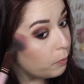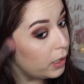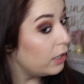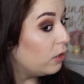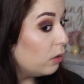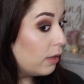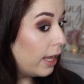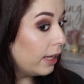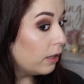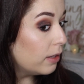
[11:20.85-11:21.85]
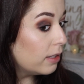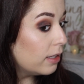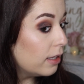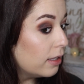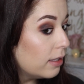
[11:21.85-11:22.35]
But I do like how this
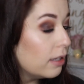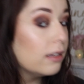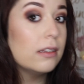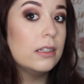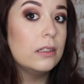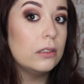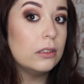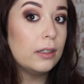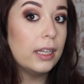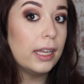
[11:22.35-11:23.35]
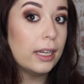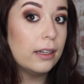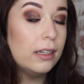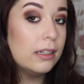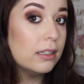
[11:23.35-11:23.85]
is
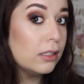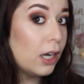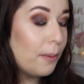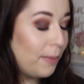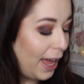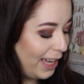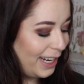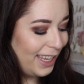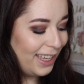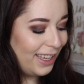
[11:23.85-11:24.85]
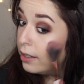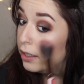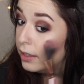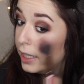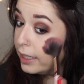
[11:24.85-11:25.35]
looking. It's not bad. The
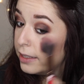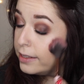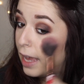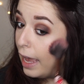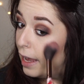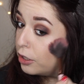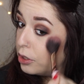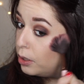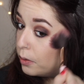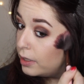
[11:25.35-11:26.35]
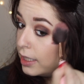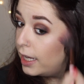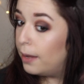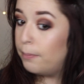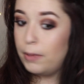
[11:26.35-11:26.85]
good thing is that I actually don't
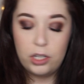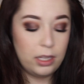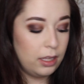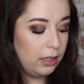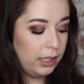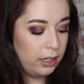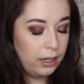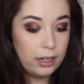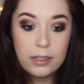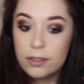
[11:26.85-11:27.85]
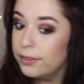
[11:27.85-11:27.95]
see much of the glitter.